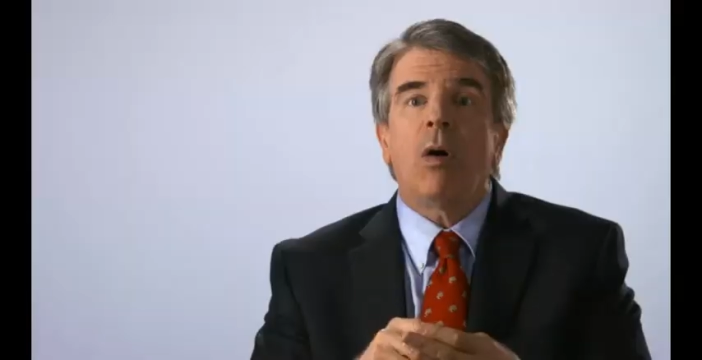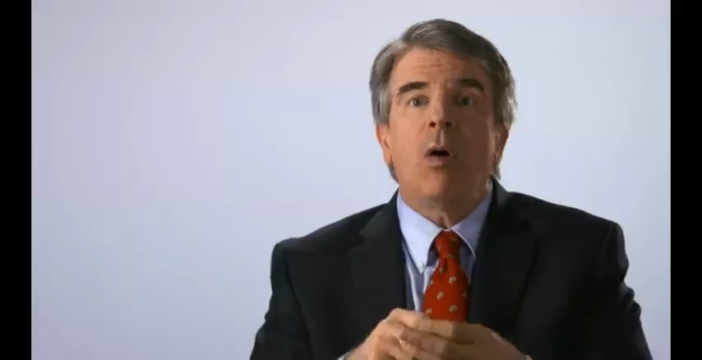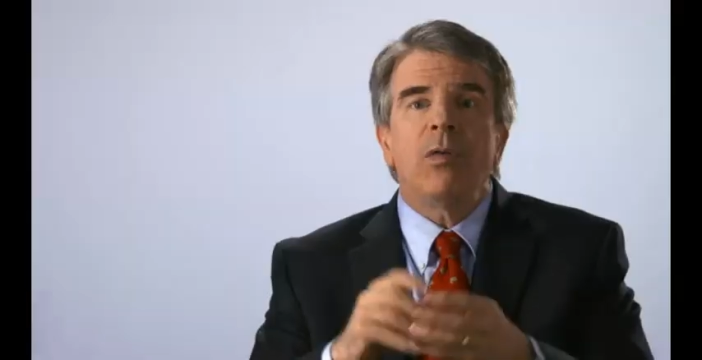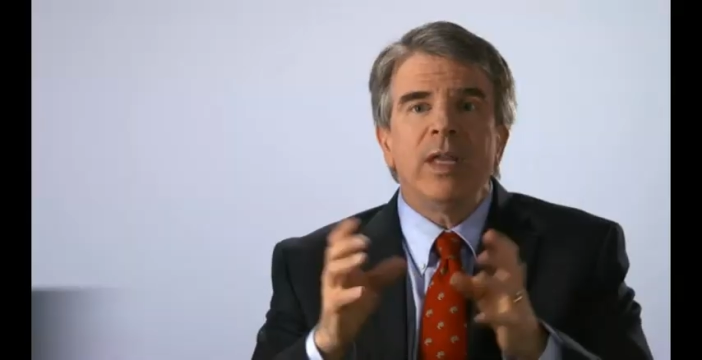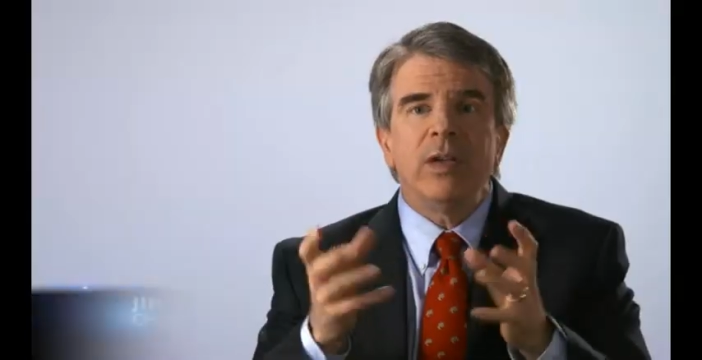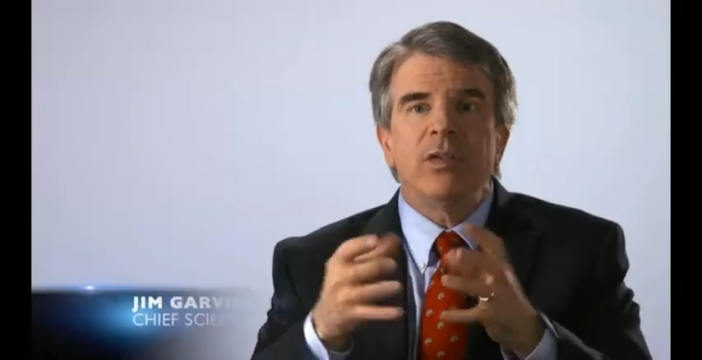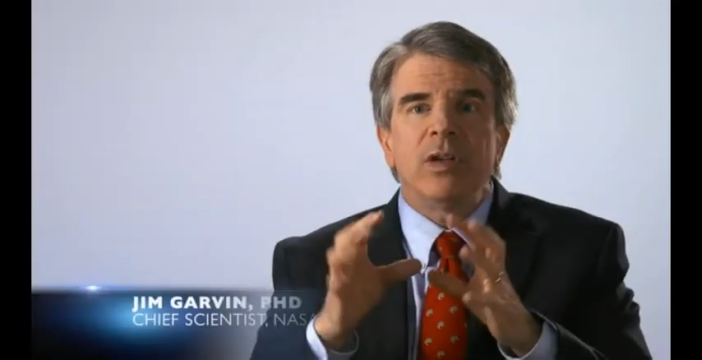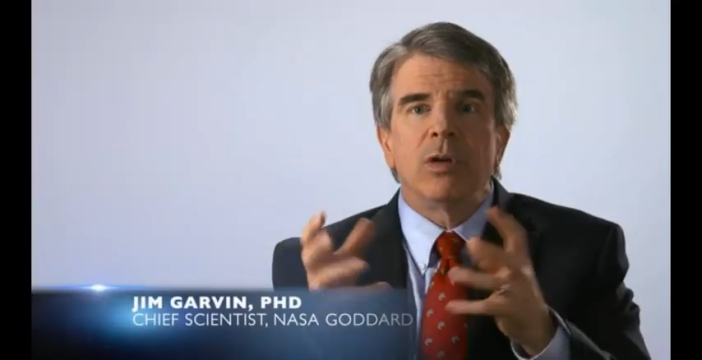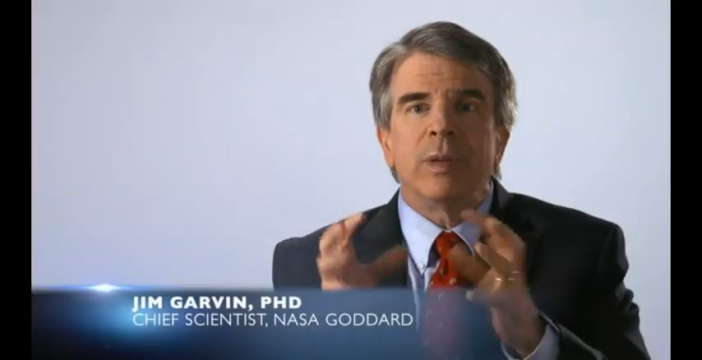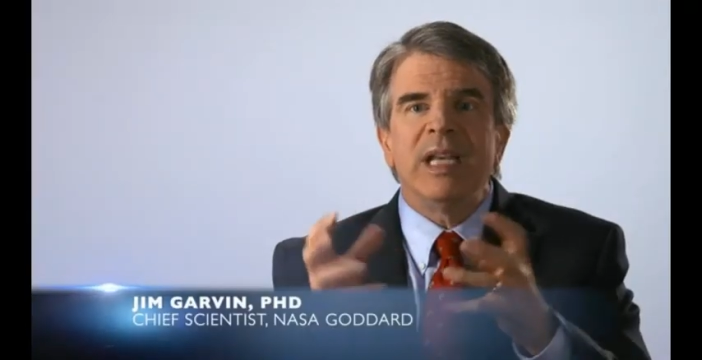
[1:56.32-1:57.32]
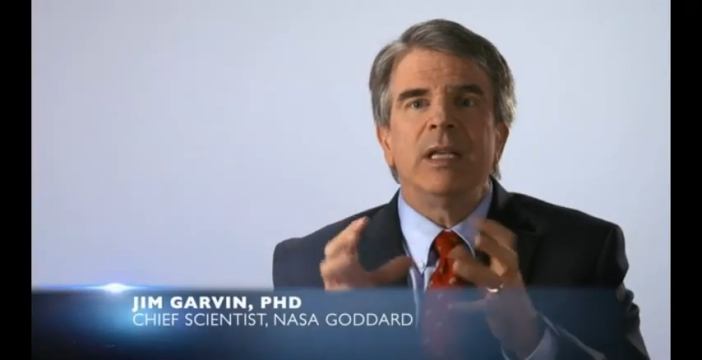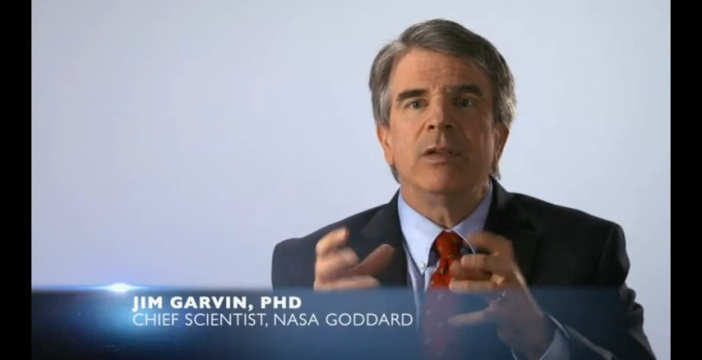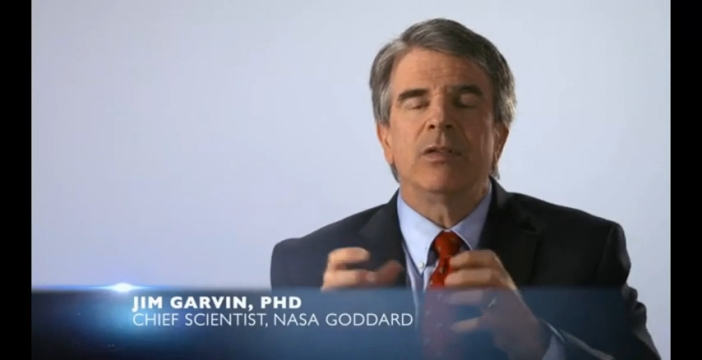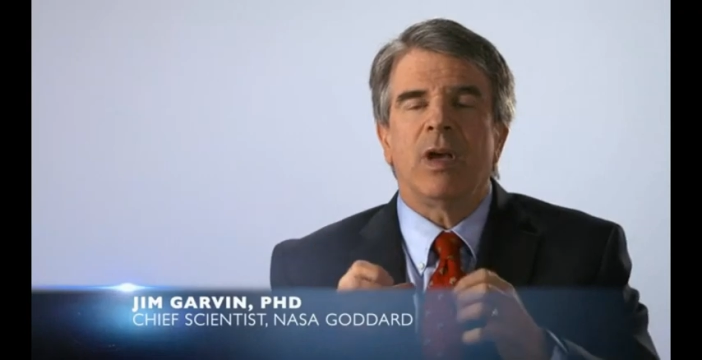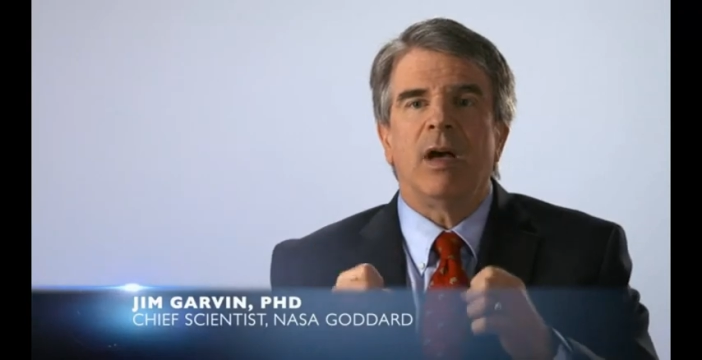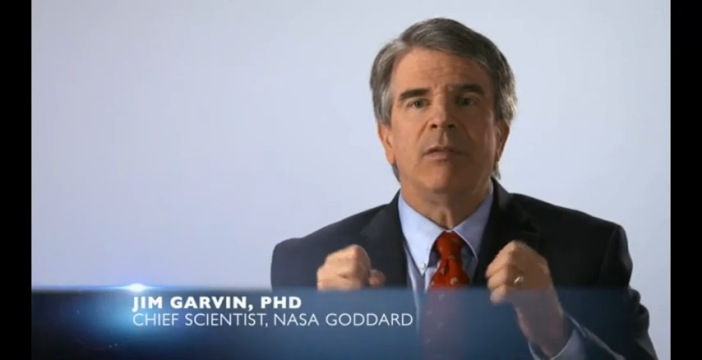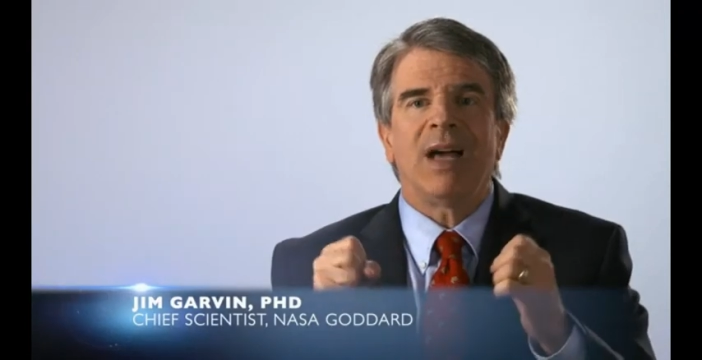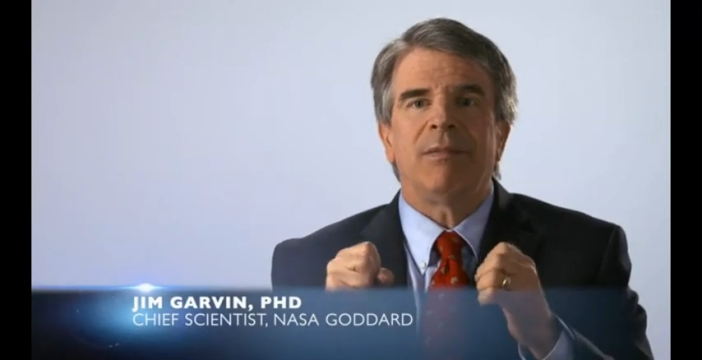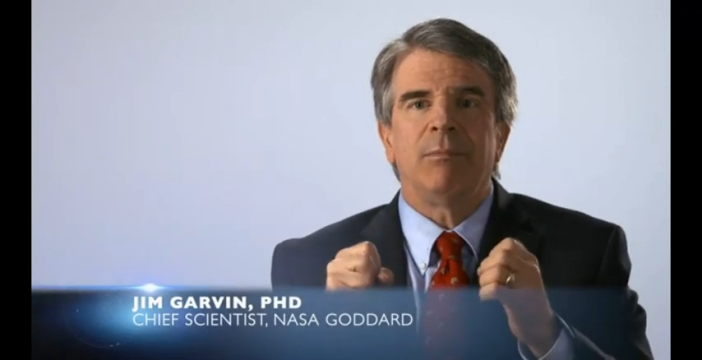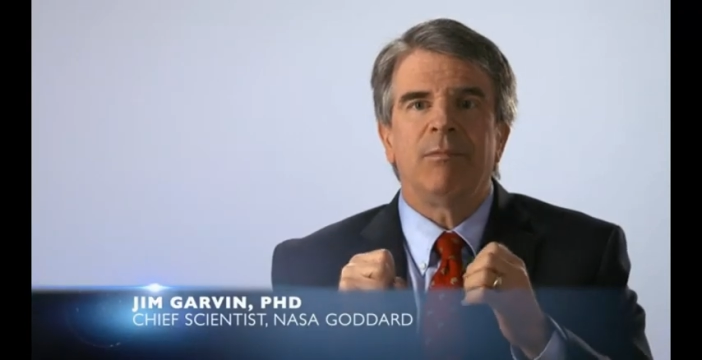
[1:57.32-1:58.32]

All these ingredients of a